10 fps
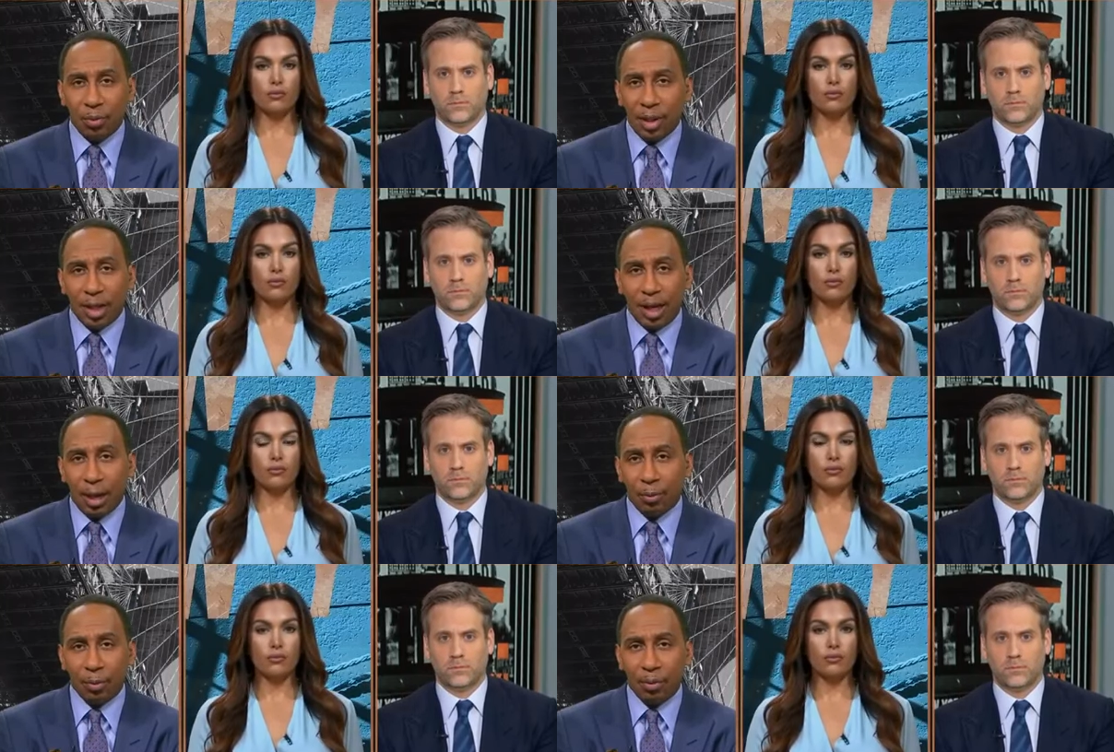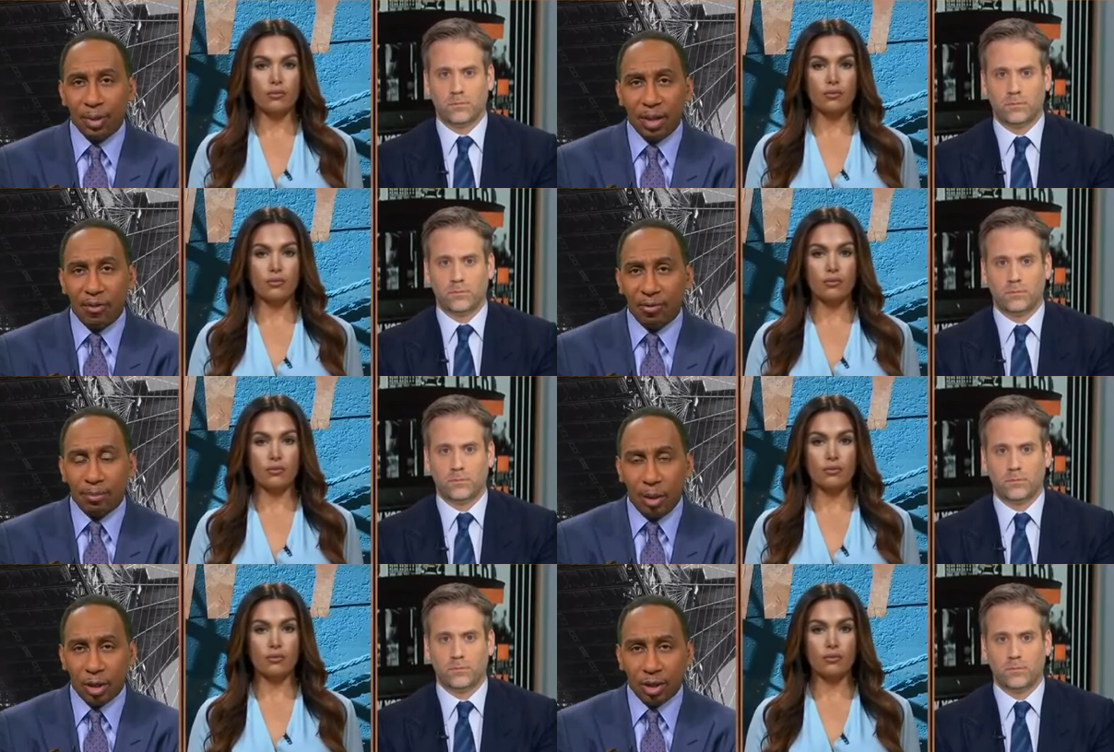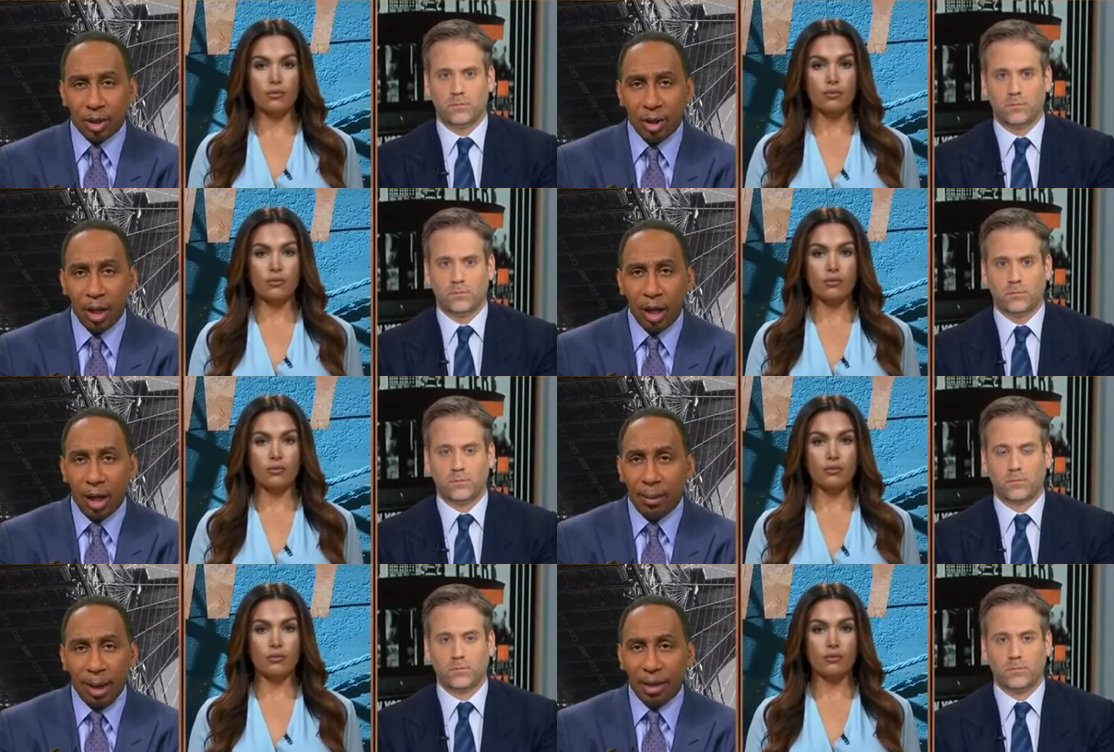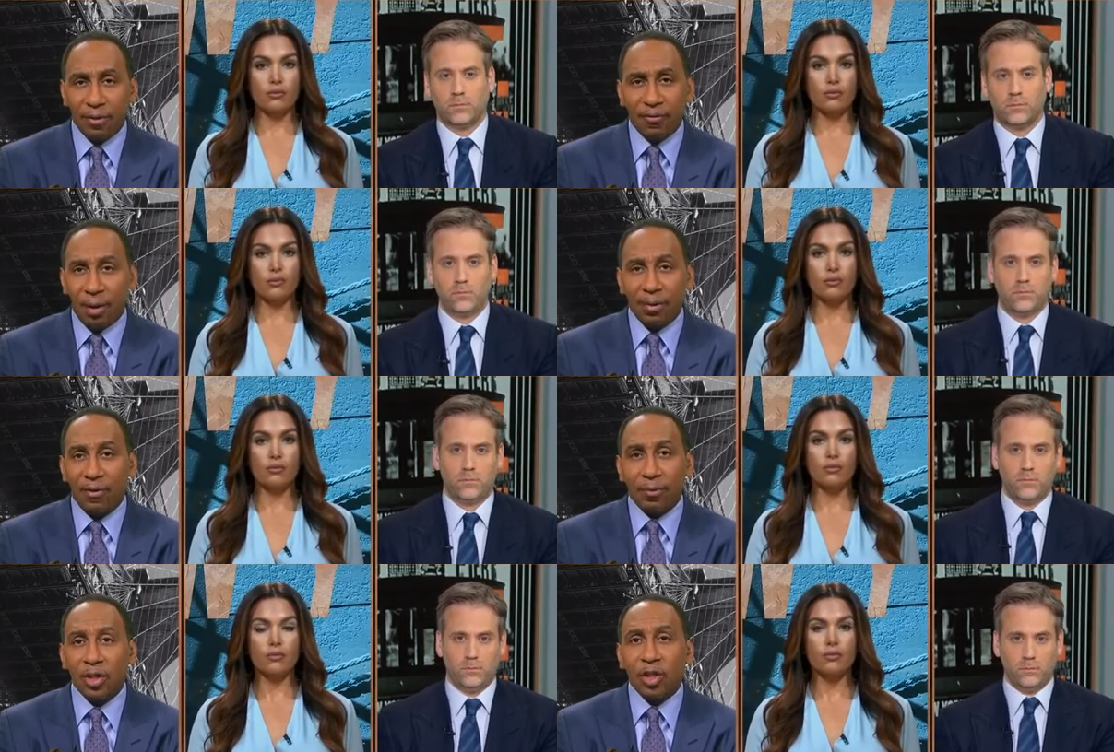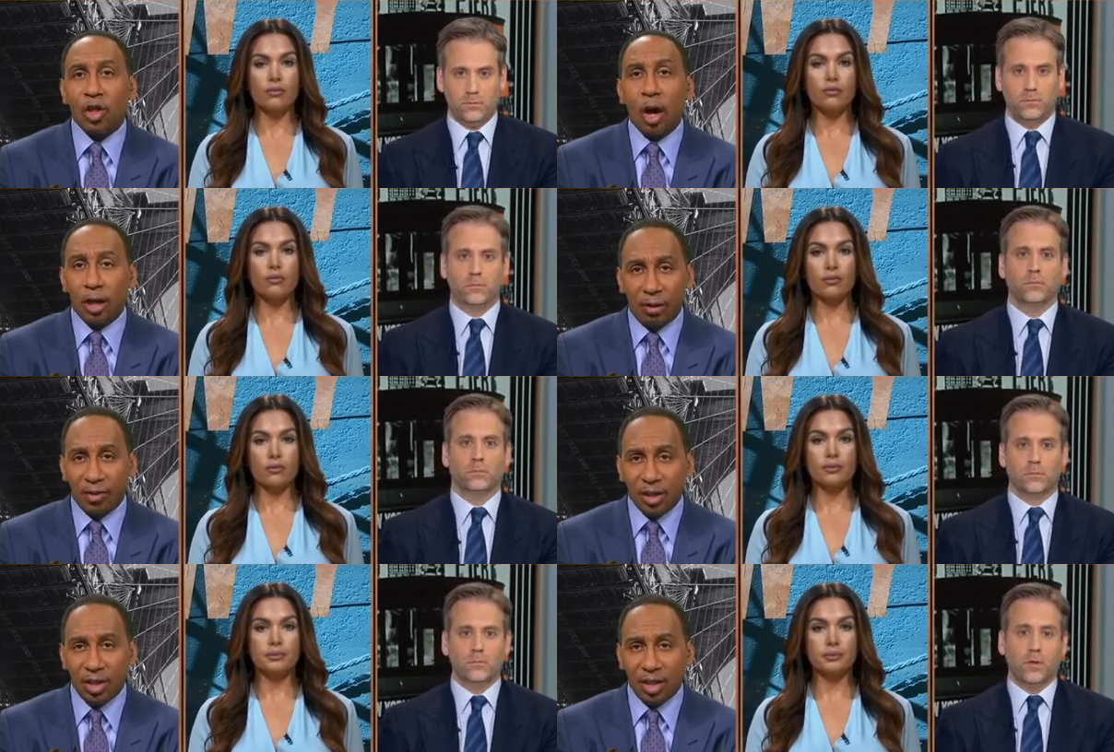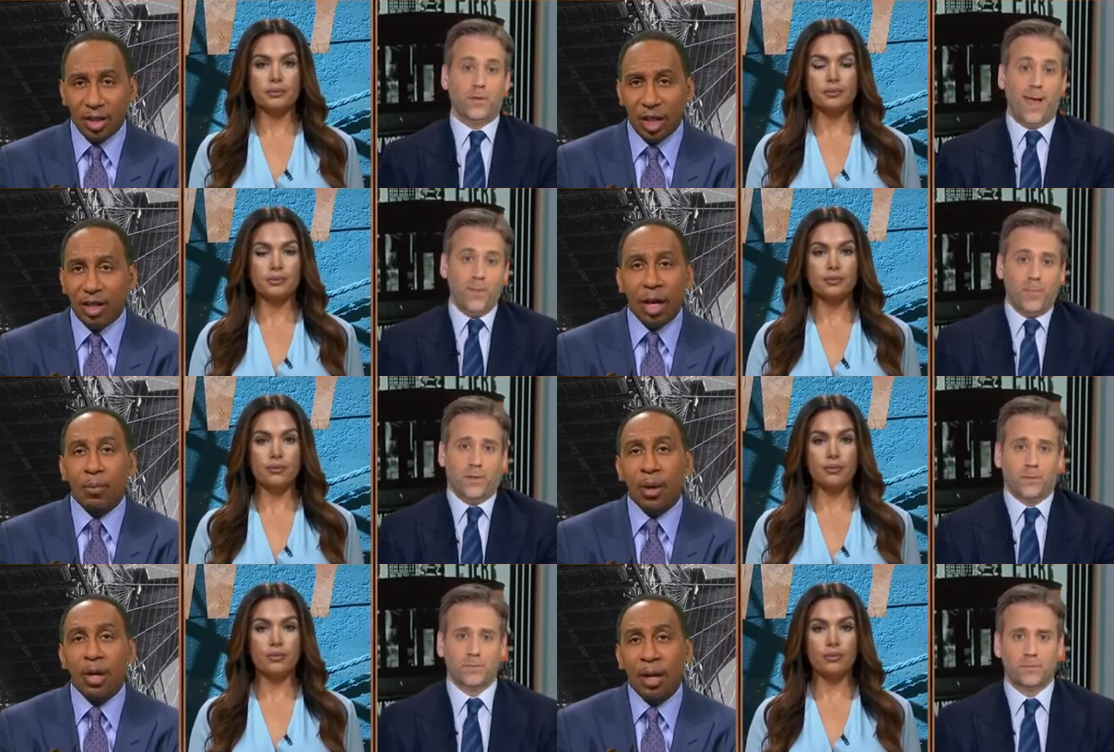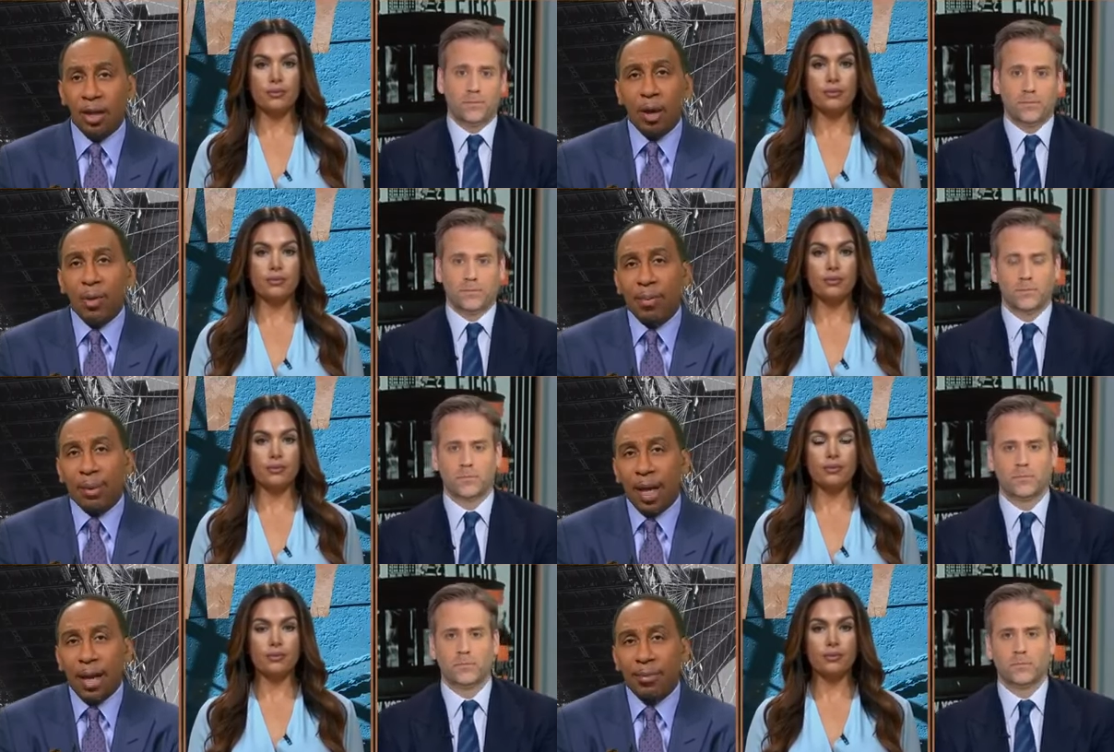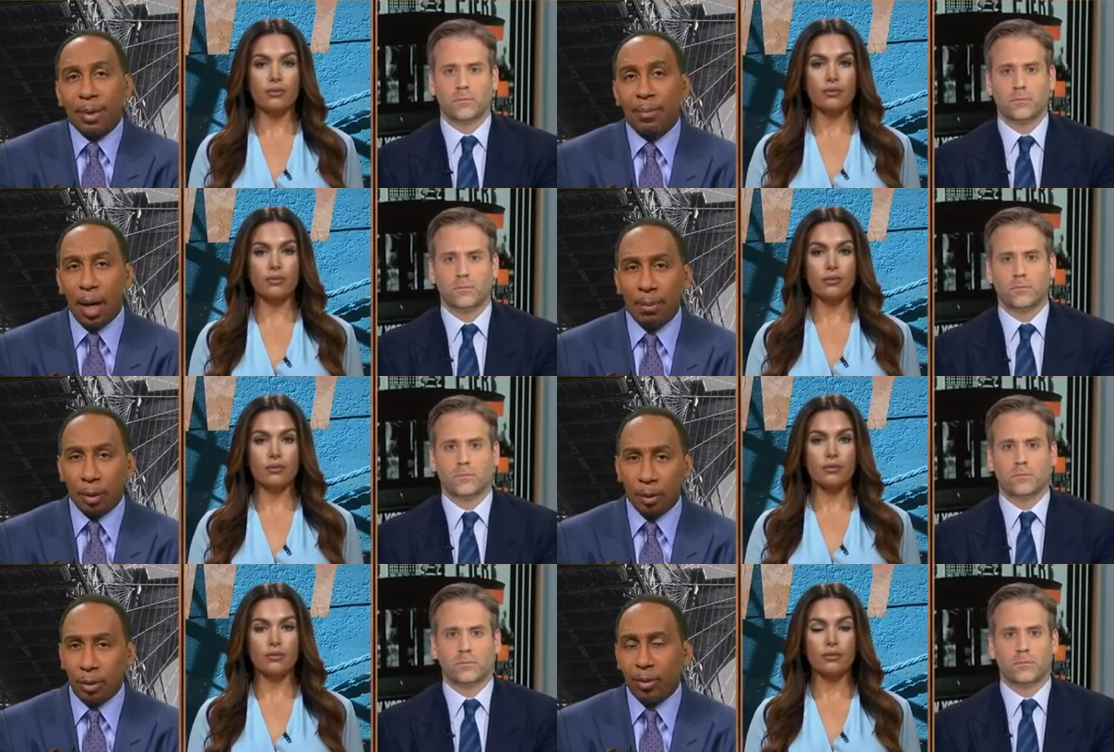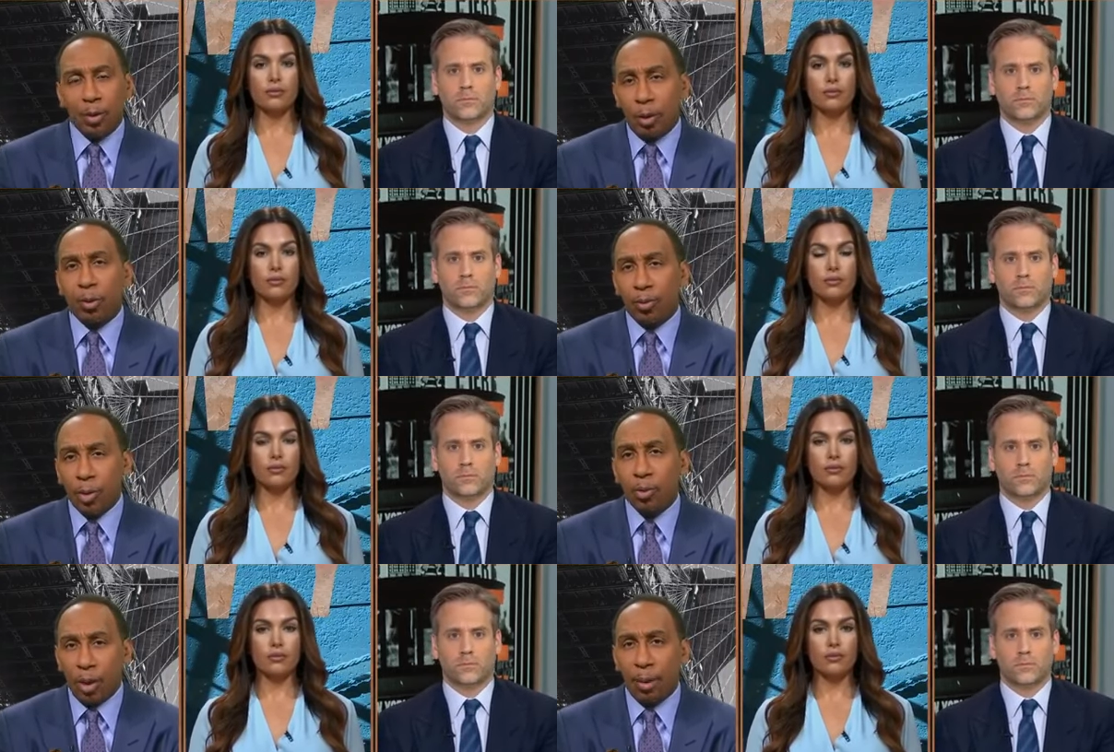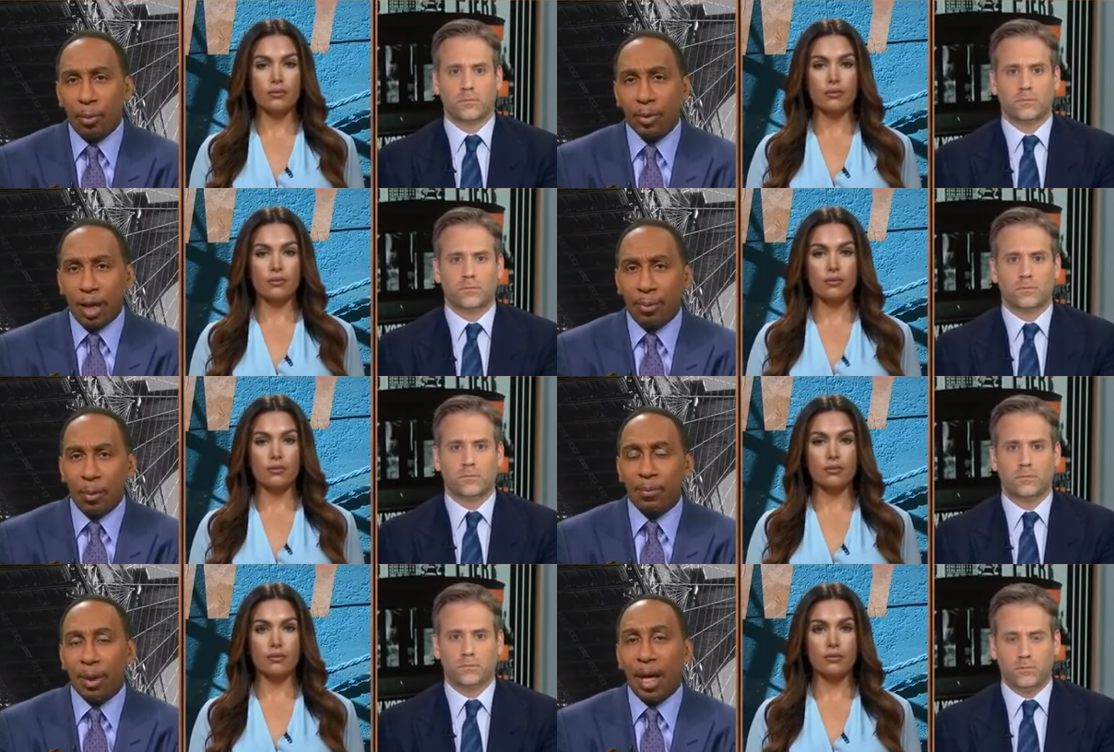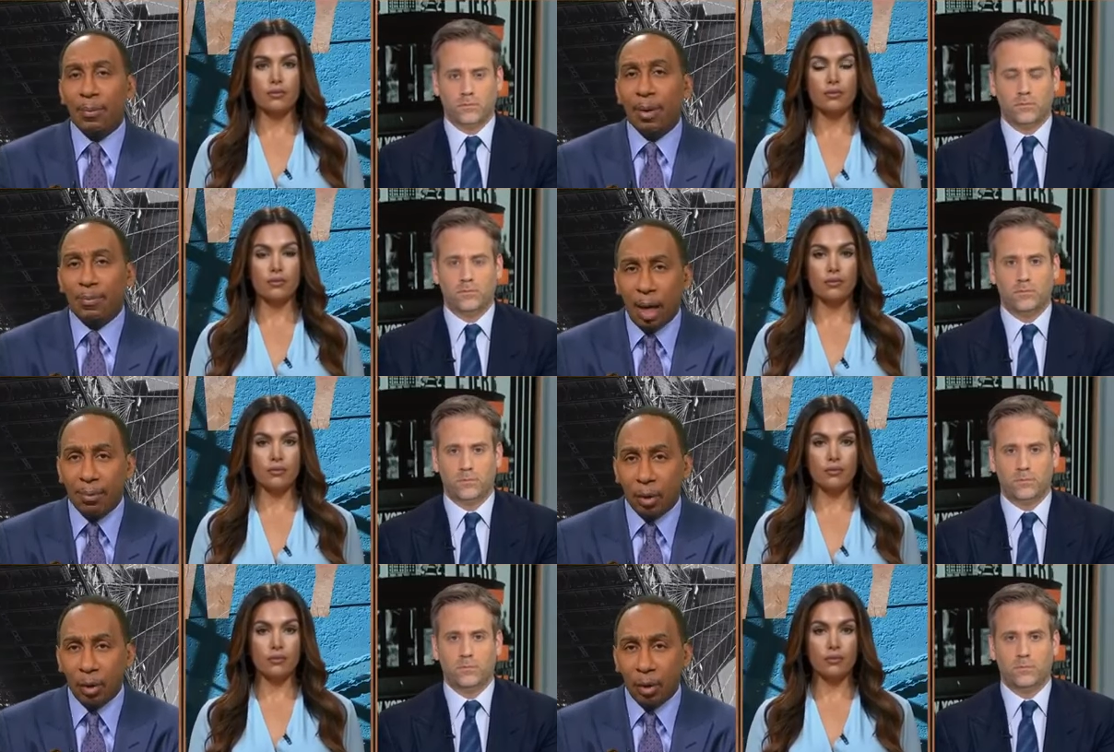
Speaker 1: We didn't like what we were seeing from Boston um, at the very, very start of the season, oh, and then we then we blamed the bubble. You know, we knew Kemba was out, but we blamed the bubble.